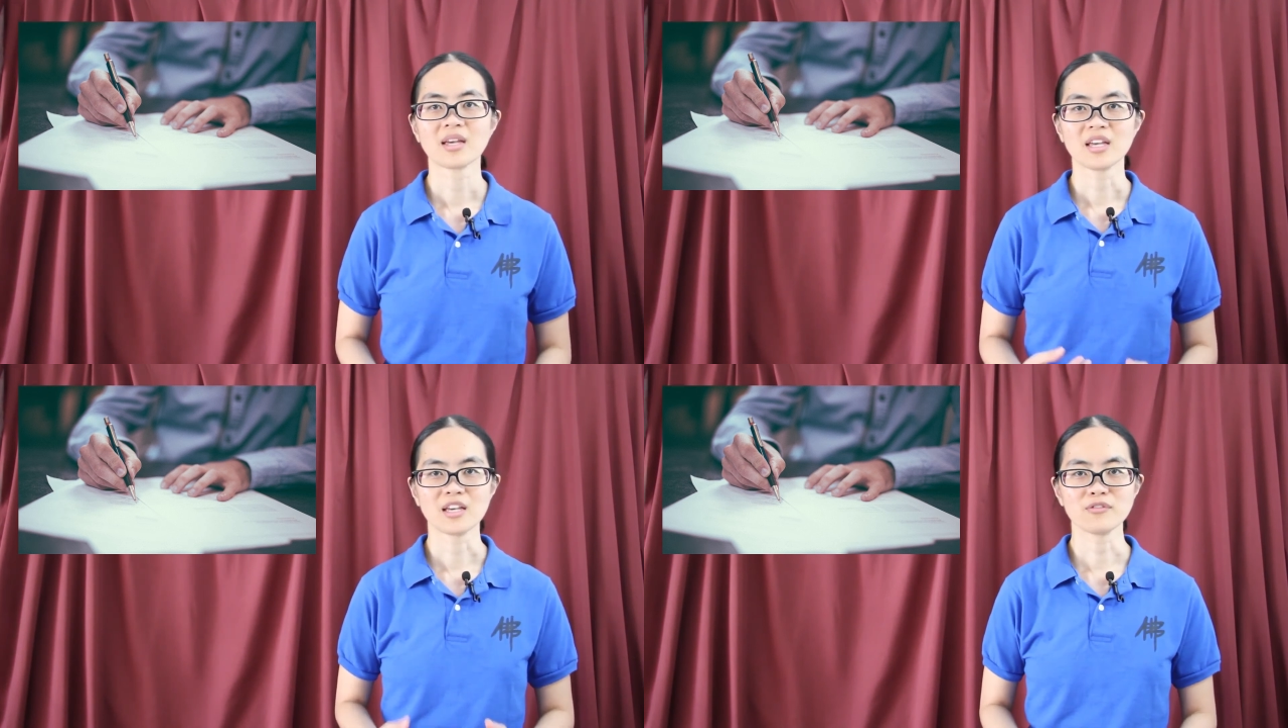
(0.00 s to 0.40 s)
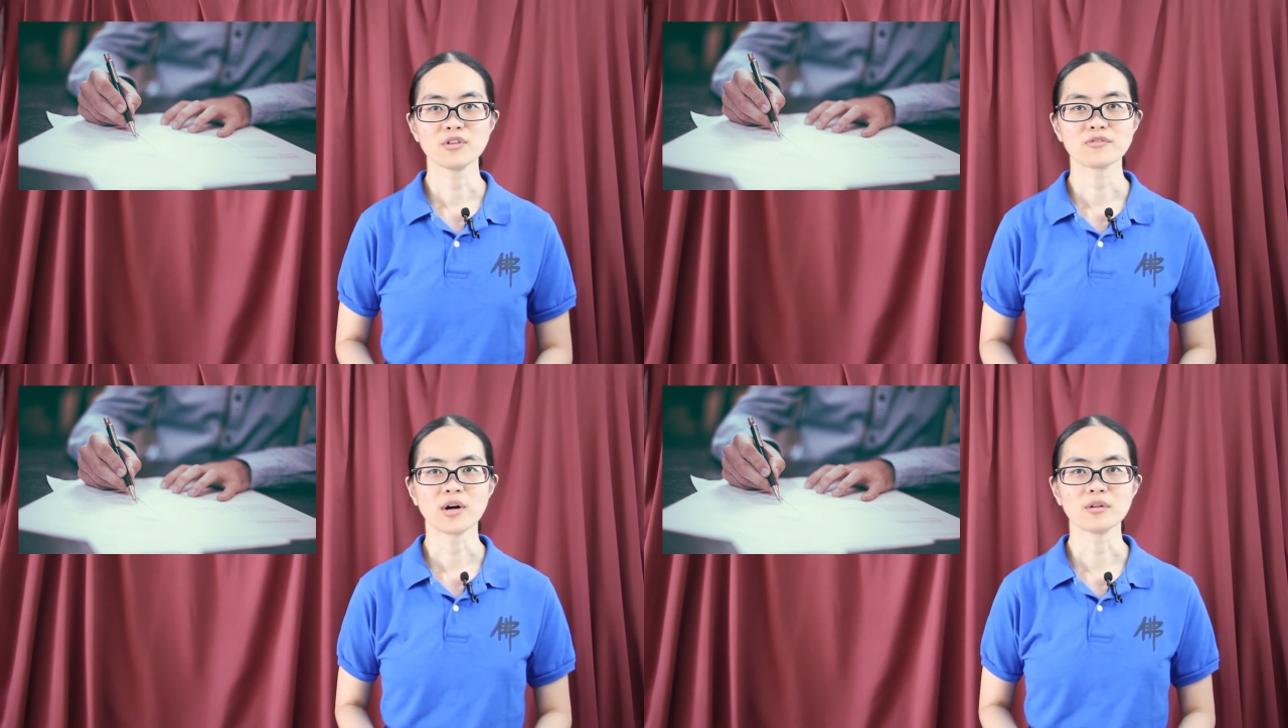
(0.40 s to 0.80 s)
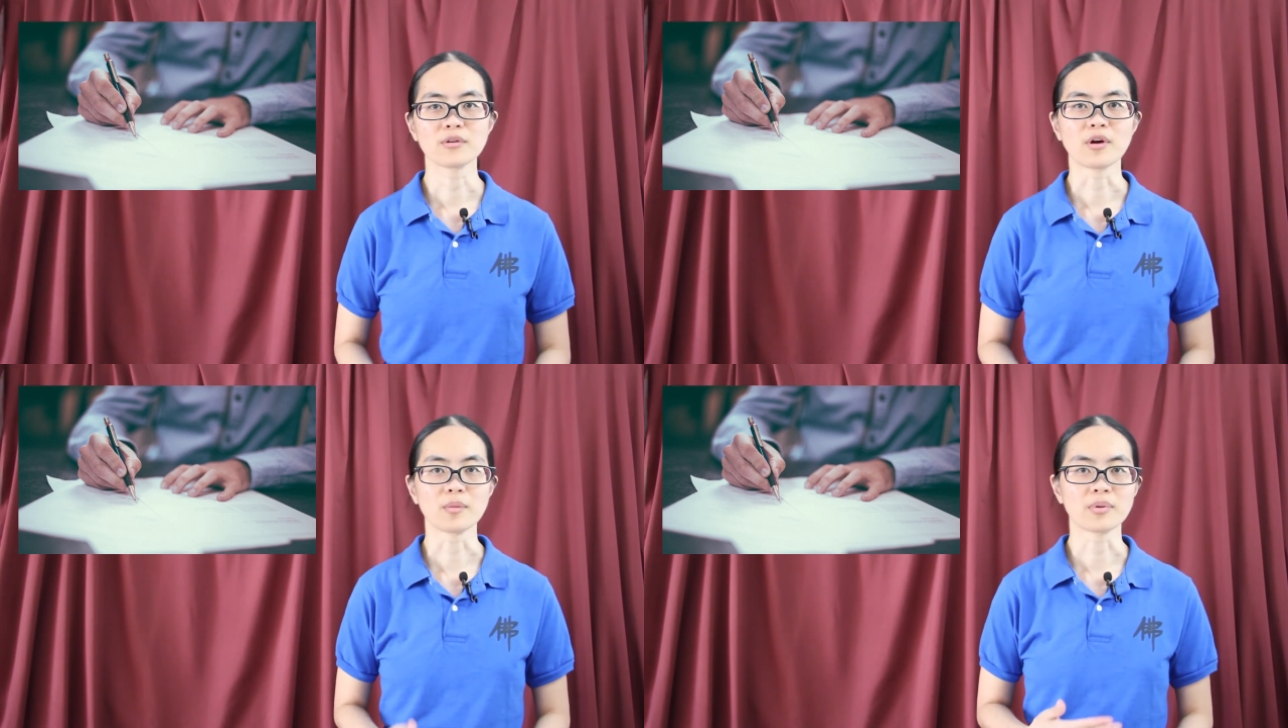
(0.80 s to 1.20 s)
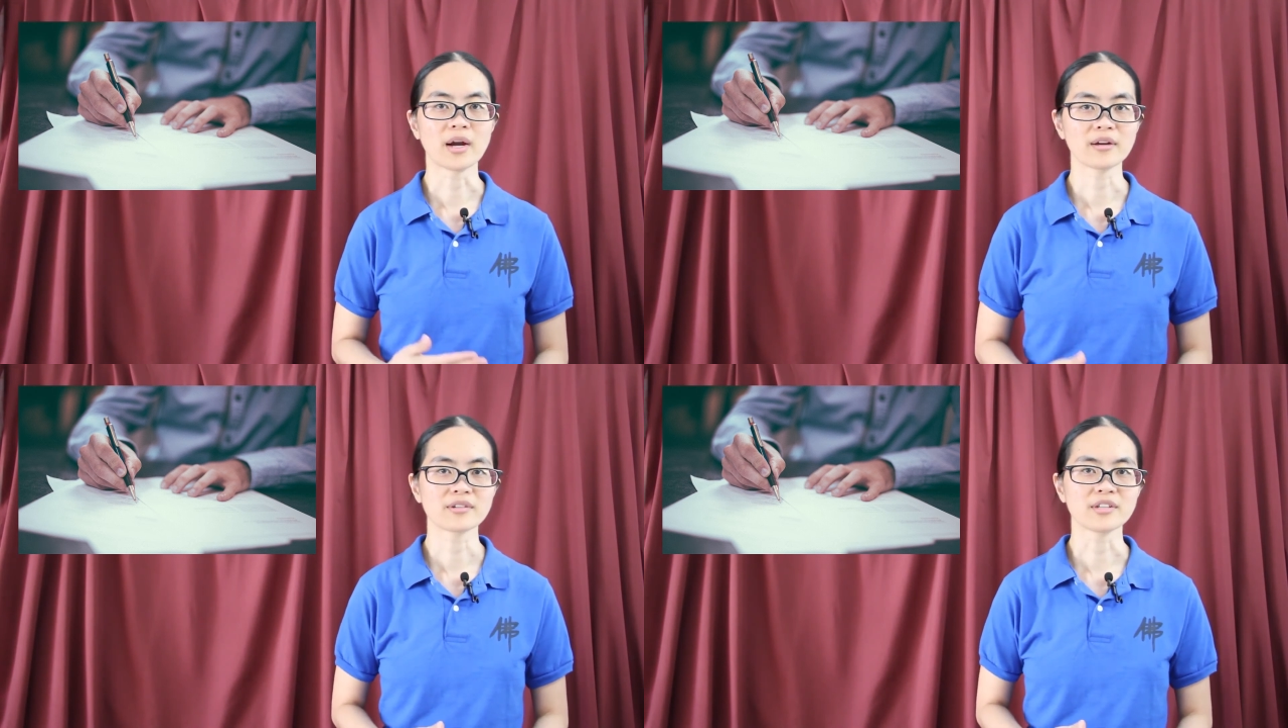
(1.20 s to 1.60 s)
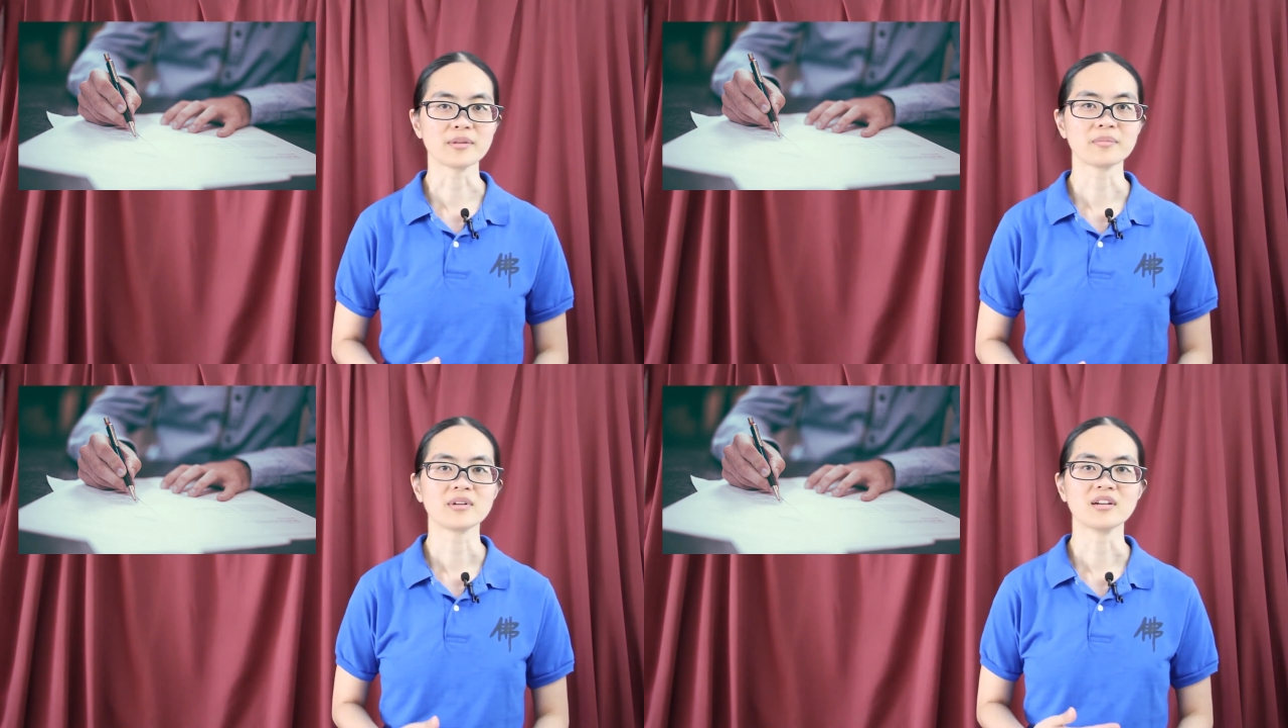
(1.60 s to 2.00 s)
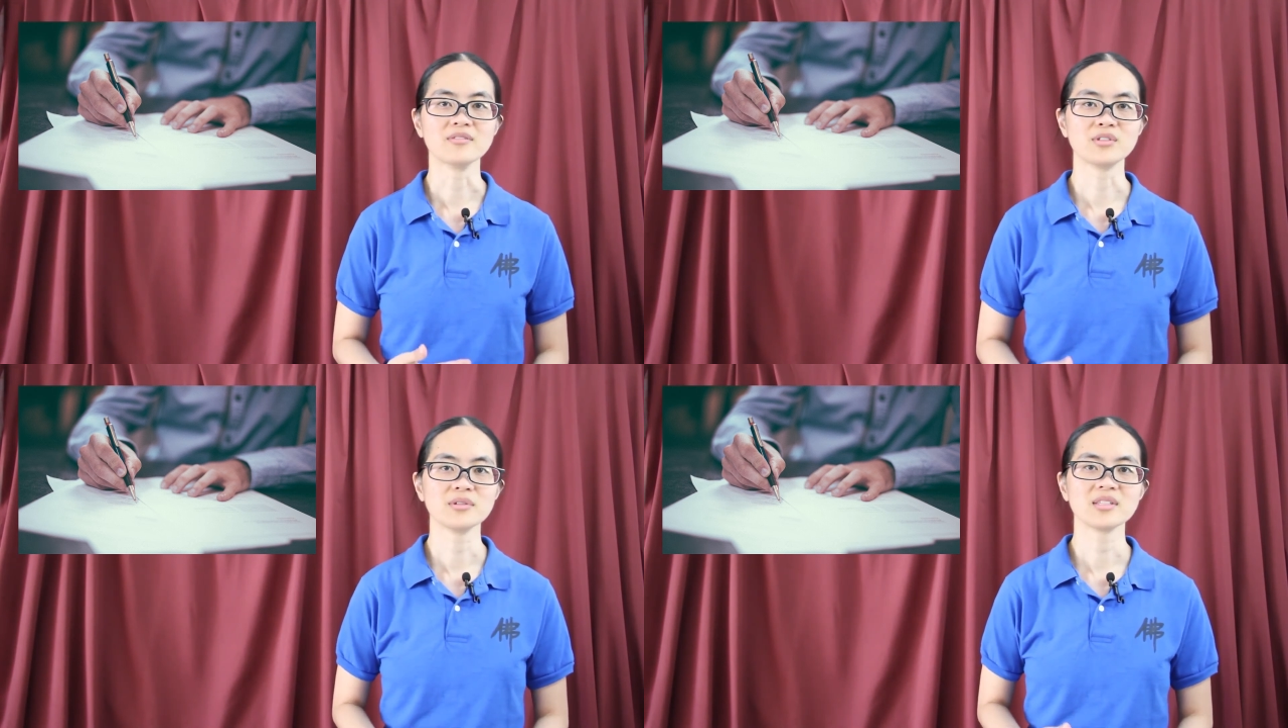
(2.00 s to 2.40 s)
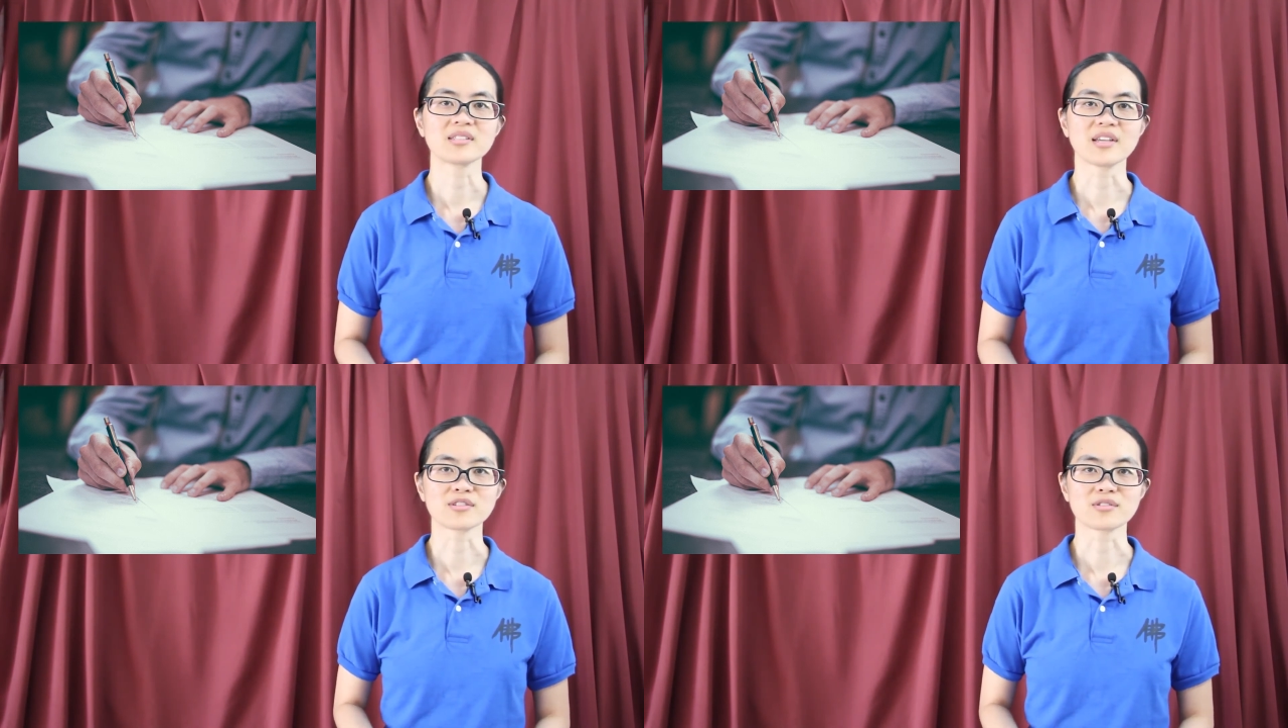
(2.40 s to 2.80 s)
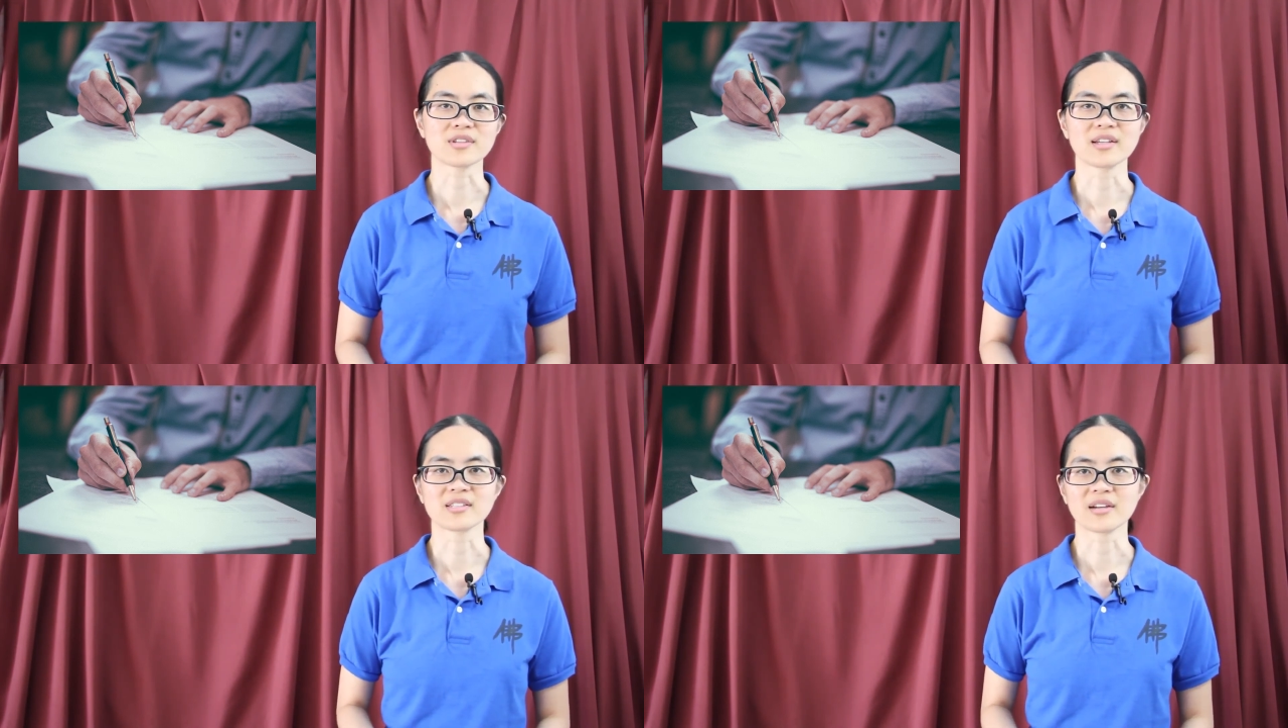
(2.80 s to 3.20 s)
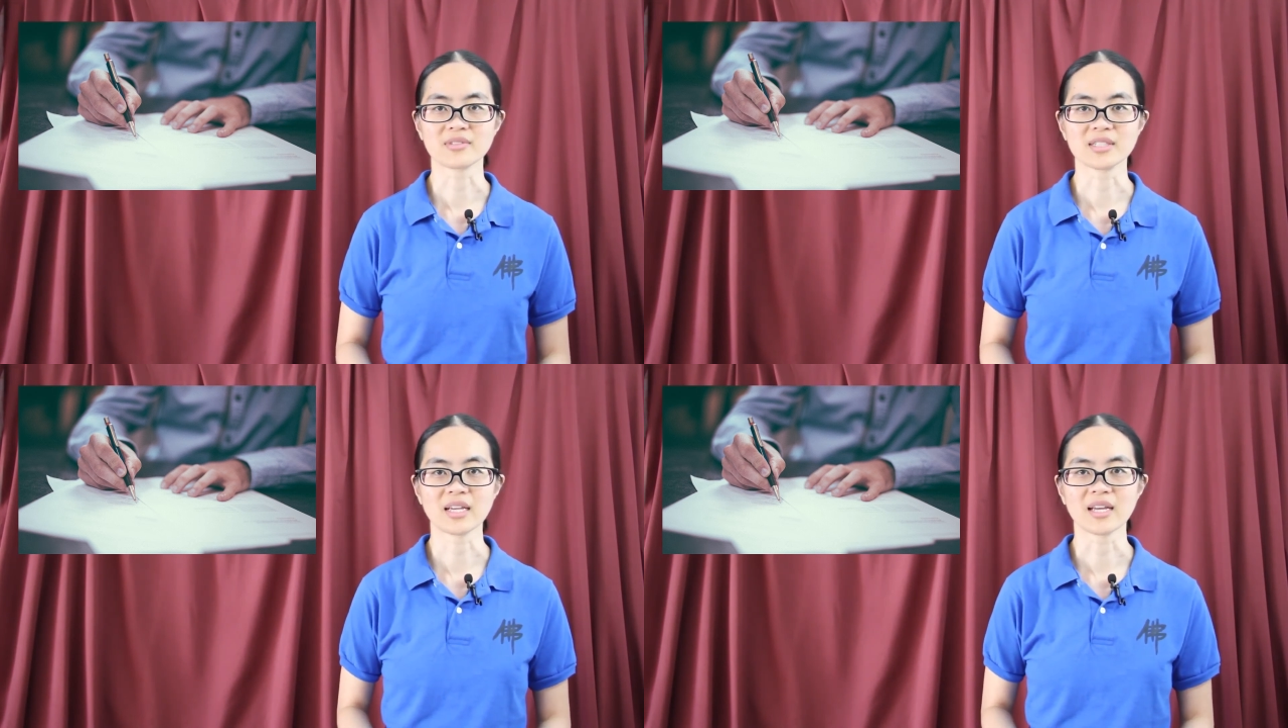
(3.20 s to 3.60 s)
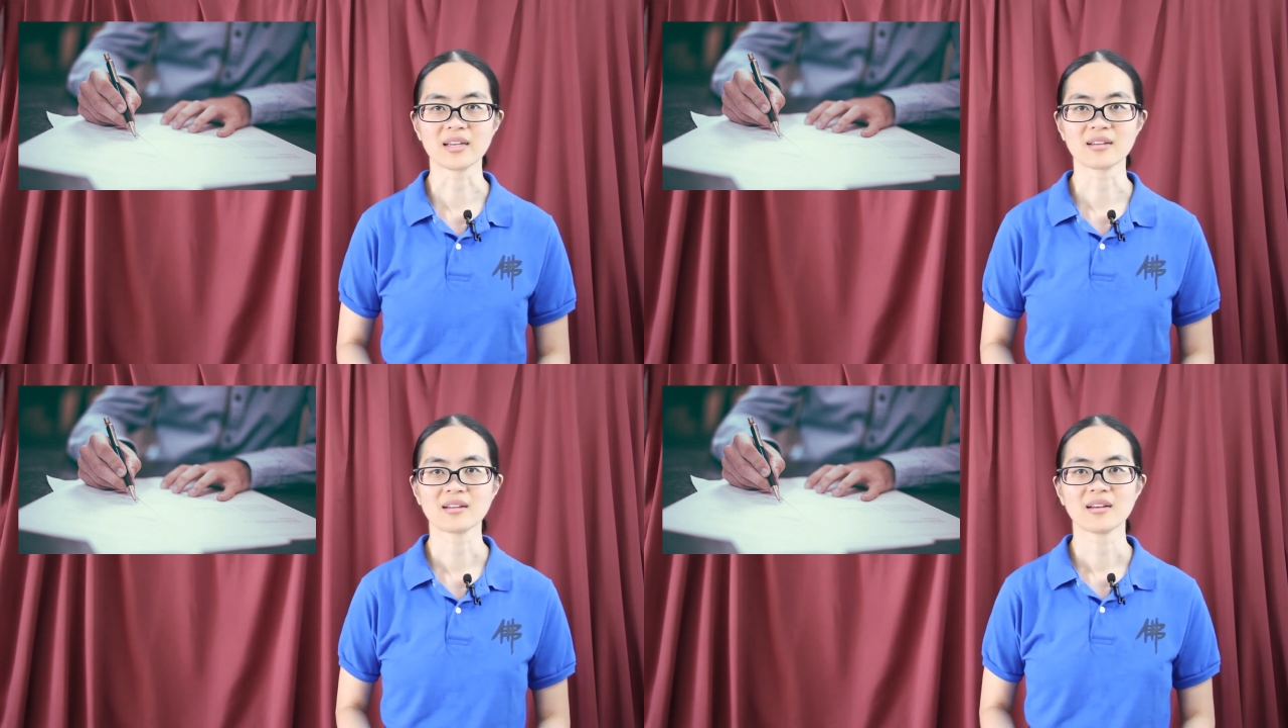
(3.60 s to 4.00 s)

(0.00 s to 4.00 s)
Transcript: If you followed our prior tip of doing this exercise every day,